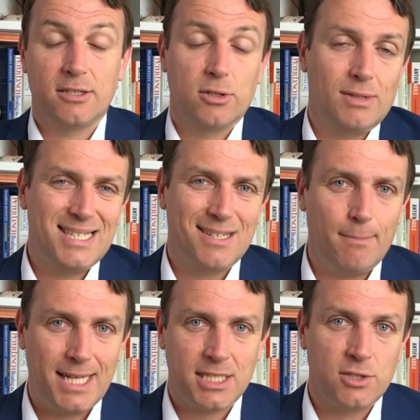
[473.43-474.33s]
So that's a
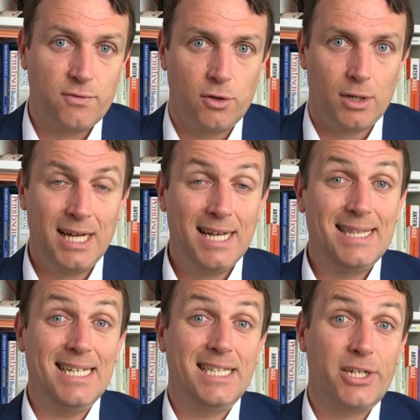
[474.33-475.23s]
message for
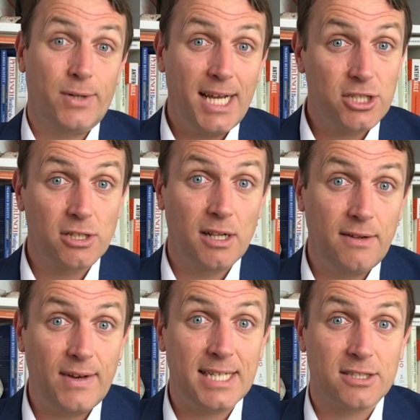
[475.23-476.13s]
the international
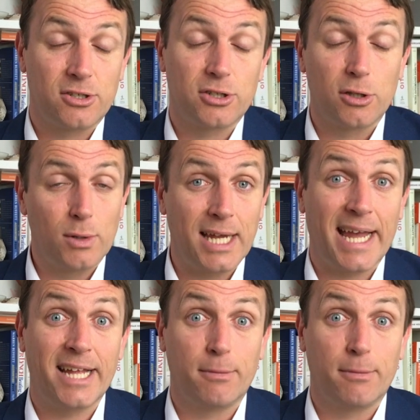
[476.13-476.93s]
investors looking at